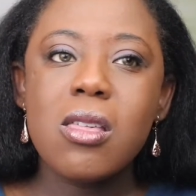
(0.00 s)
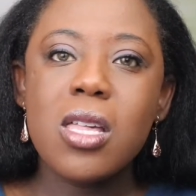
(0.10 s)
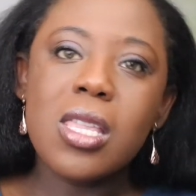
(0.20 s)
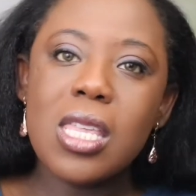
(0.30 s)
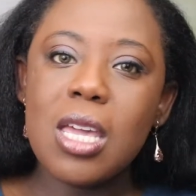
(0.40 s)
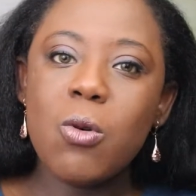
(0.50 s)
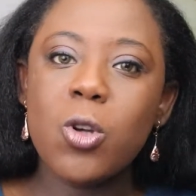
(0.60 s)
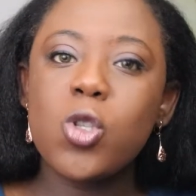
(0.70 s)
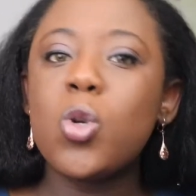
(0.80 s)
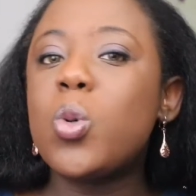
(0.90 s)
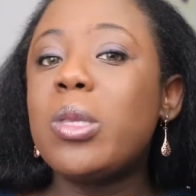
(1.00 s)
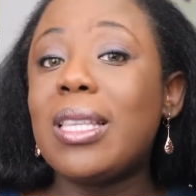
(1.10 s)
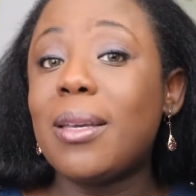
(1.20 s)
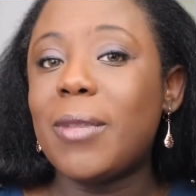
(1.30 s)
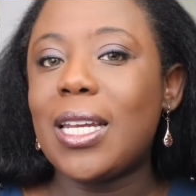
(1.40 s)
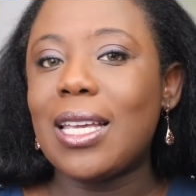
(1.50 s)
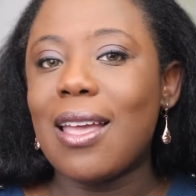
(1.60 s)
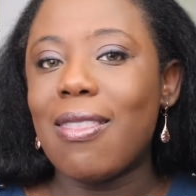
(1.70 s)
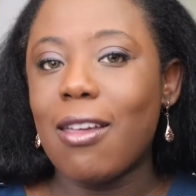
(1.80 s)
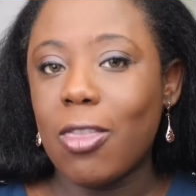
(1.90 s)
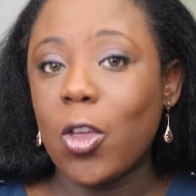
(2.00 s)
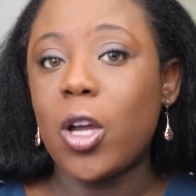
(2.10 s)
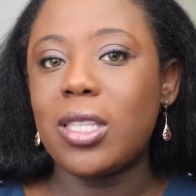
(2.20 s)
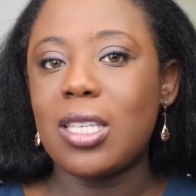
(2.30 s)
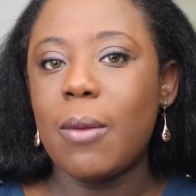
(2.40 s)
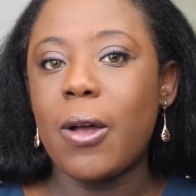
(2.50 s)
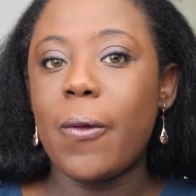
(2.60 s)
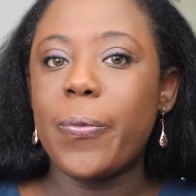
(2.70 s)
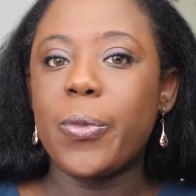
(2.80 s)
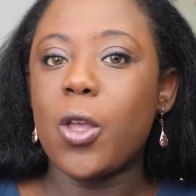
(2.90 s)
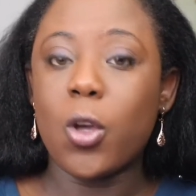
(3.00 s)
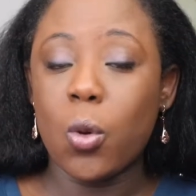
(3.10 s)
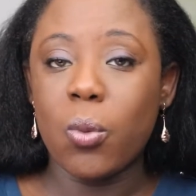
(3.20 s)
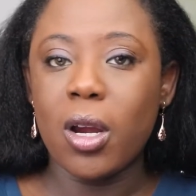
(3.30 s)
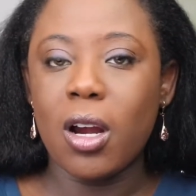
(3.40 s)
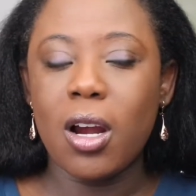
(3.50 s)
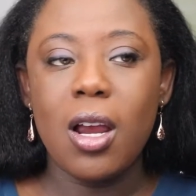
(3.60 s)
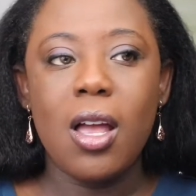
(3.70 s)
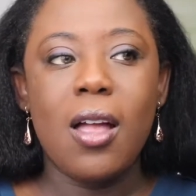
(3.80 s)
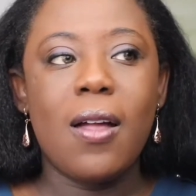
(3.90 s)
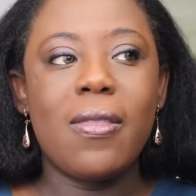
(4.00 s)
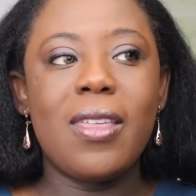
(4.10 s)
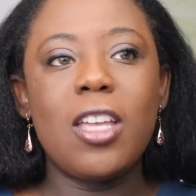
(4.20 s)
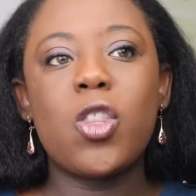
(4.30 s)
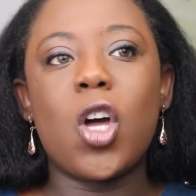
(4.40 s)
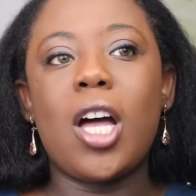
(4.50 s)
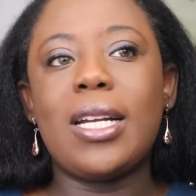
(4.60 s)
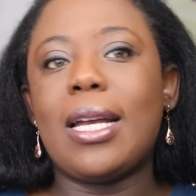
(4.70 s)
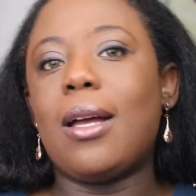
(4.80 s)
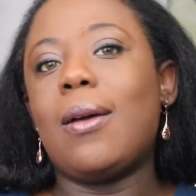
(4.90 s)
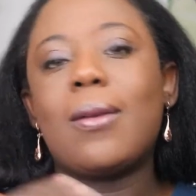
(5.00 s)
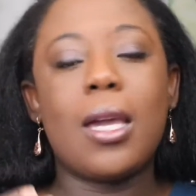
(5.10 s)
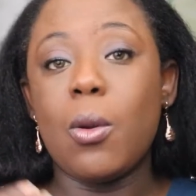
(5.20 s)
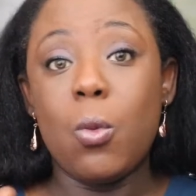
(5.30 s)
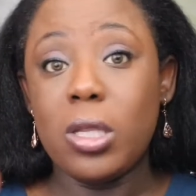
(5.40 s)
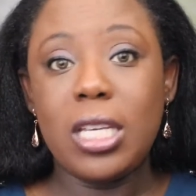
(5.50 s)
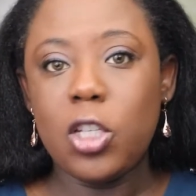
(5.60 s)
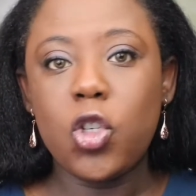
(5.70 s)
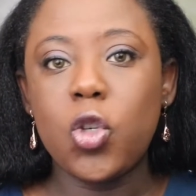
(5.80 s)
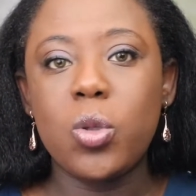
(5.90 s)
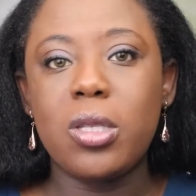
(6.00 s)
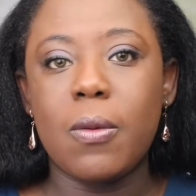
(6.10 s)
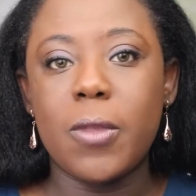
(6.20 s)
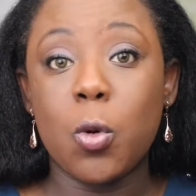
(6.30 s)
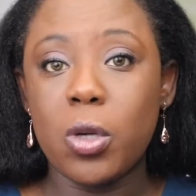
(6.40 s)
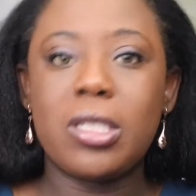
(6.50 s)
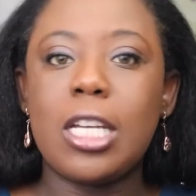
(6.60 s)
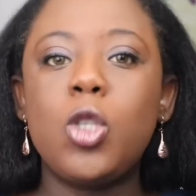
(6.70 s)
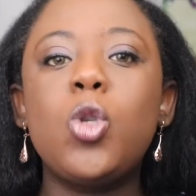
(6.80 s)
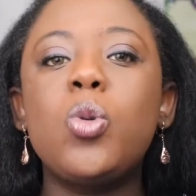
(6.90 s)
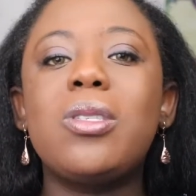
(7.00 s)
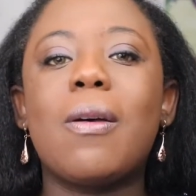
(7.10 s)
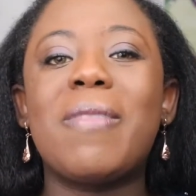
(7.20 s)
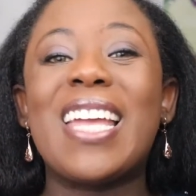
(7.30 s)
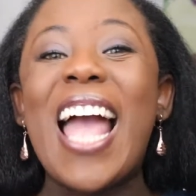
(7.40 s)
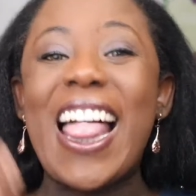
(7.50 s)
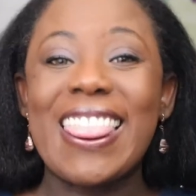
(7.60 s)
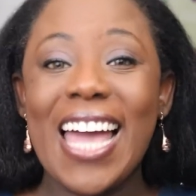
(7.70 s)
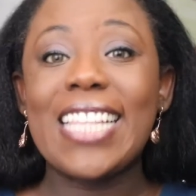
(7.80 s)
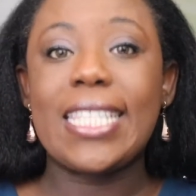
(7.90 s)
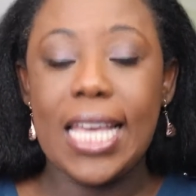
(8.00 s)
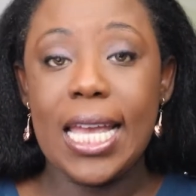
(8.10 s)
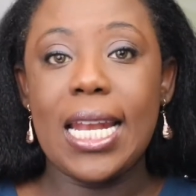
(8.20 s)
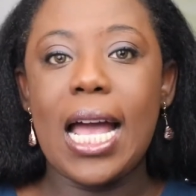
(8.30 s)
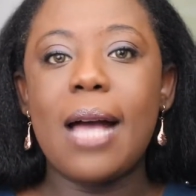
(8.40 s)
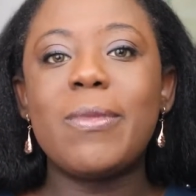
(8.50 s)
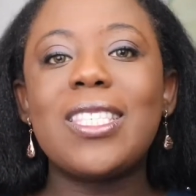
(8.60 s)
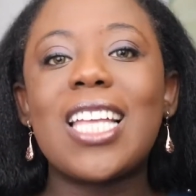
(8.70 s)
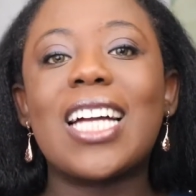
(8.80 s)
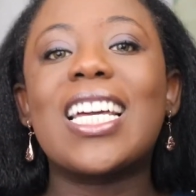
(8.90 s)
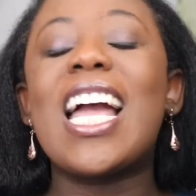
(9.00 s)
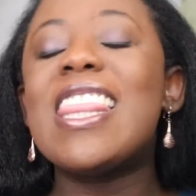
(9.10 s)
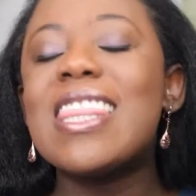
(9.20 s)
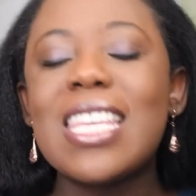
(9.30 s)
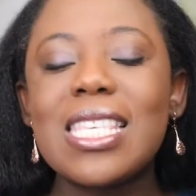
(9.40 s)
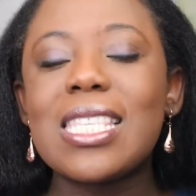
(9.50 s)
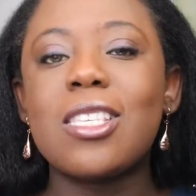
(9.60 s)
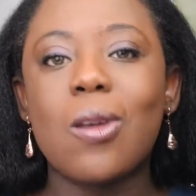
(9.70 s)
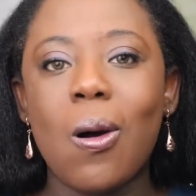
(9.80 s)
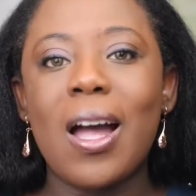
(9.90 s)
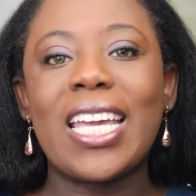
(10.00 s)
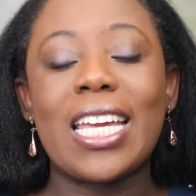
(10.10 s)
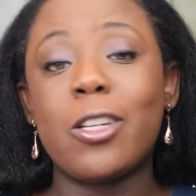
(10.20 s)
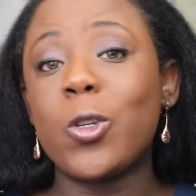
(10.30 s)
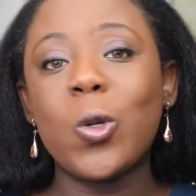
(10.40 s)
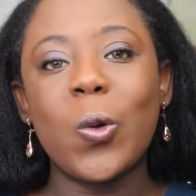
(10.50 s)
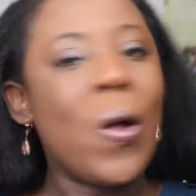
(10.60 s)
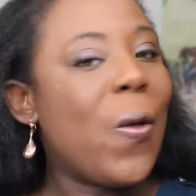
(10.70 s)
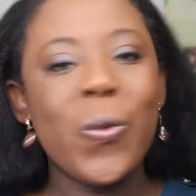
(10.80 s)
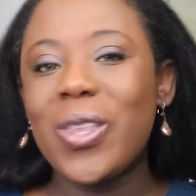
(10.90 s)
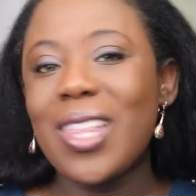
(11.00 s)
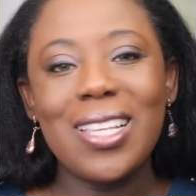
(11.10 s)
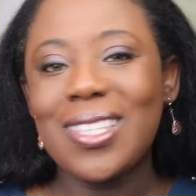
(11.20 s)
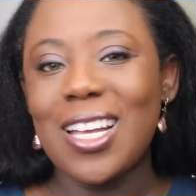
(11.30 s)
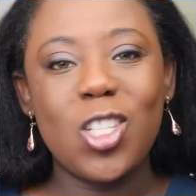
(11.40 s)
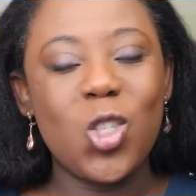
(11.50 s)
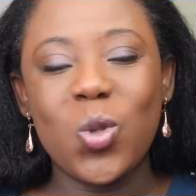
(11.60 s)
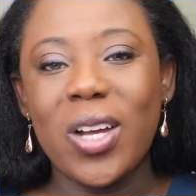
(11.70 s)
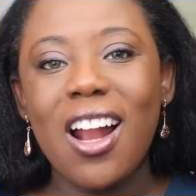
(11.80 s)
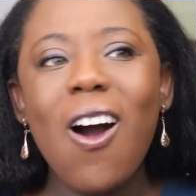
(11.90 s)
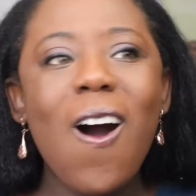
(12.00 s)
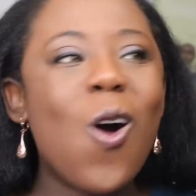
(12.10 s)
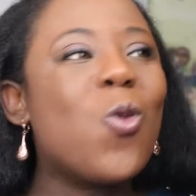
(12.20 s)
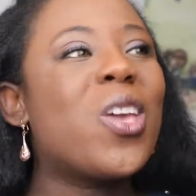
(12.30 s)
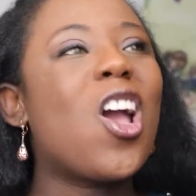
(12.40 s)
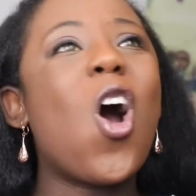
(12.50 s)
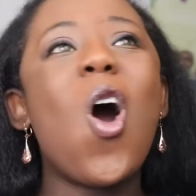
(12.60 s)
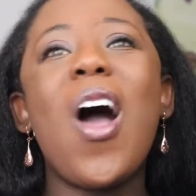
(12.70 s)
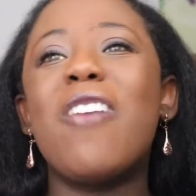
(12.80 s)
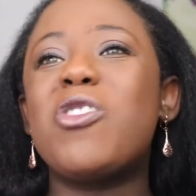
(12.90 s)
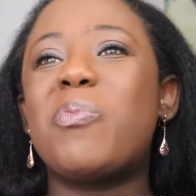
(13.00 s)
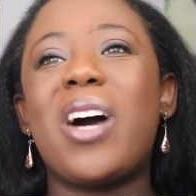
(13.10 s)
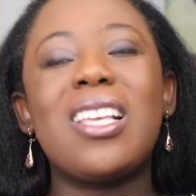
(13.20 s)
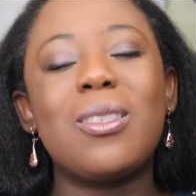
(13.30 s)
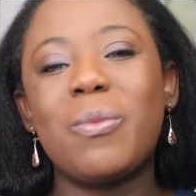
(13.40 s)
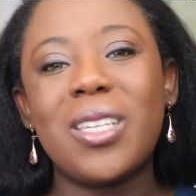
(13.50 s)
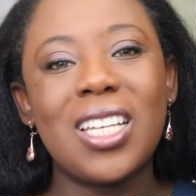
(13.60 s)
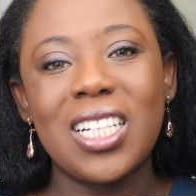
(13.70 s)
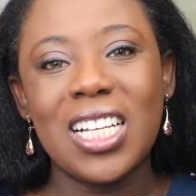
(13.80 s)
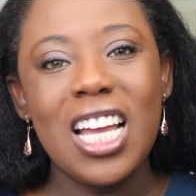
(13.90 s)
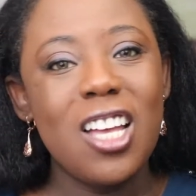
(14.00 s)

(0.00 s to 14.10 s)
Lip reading: they were too limiting in their thoughts about a career. They thought, okay, once I choose something, once I do something, that's it. I'm stuck and this is all I can do. When that's not true at all. We all have the possibility